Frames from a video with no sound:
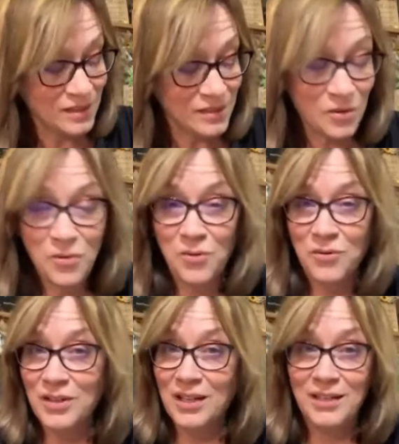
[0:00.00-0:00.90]

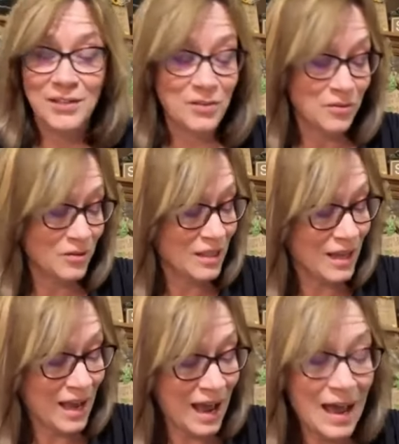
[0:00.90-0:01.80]
So, you know,
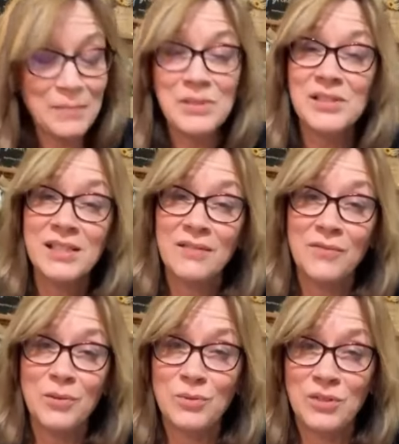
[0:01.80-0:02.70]
I'm just
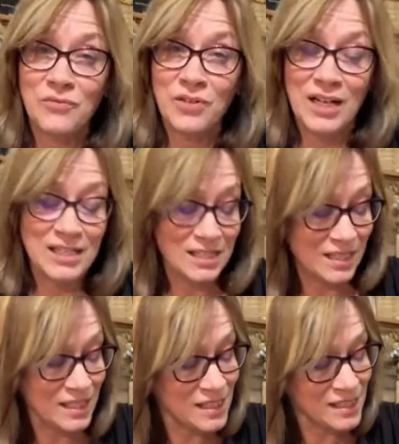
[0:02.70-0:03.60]
giving you different
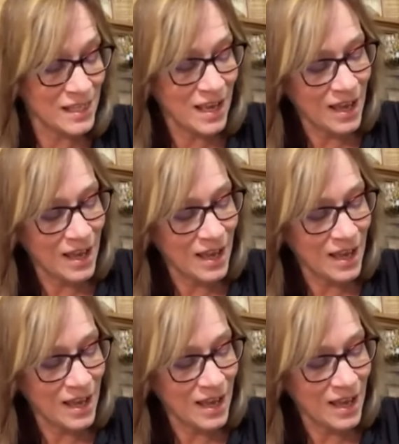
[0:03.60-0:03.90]
ideas.